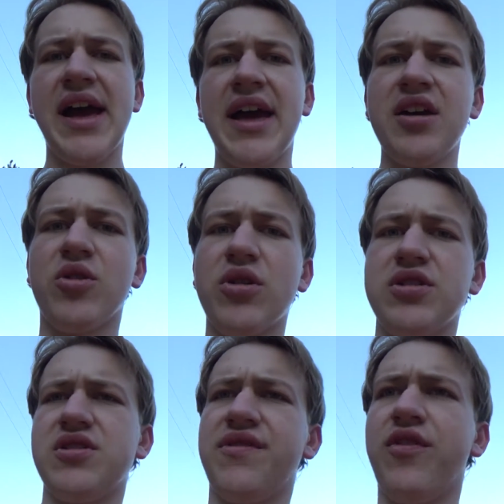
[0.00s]
In order
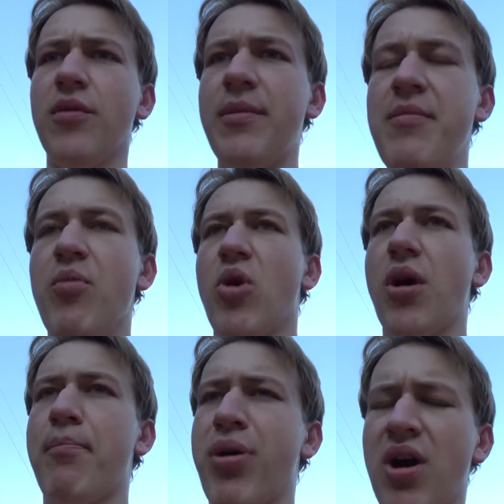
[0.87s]
to form a
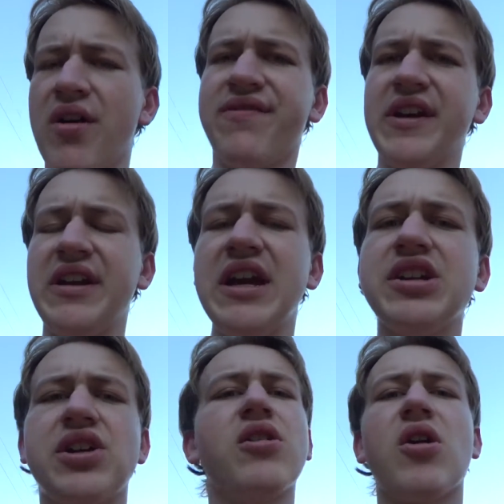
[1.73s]
more perfect
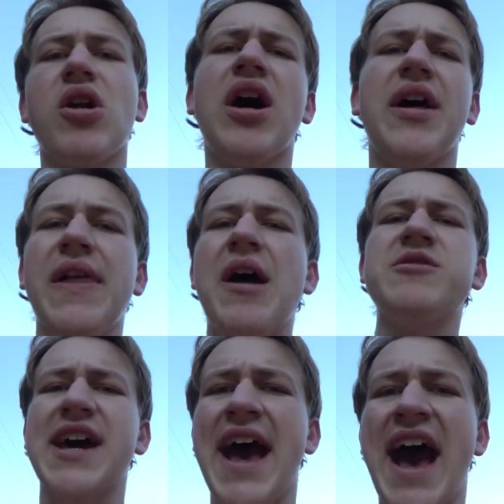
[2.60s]
nation, are not
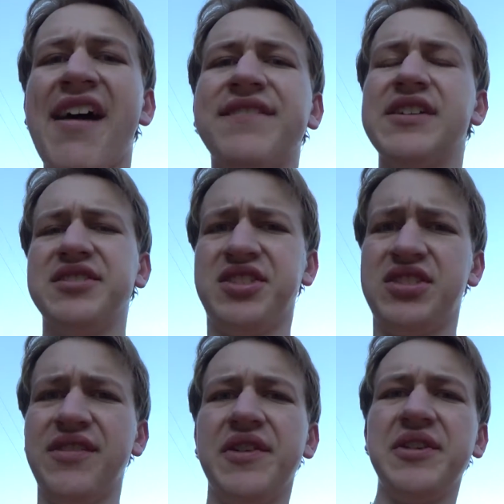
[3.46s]
allowed to have
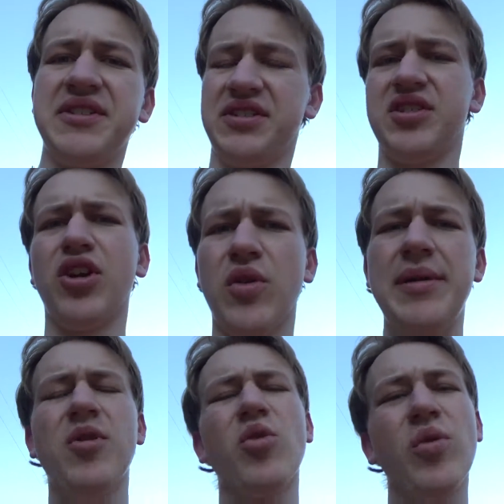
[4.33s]
civil
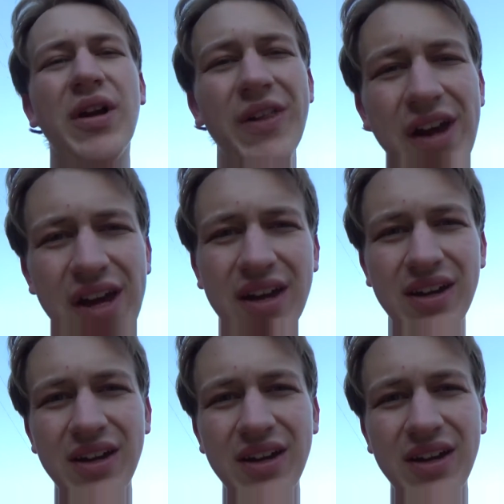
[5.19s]
disagreement. Really?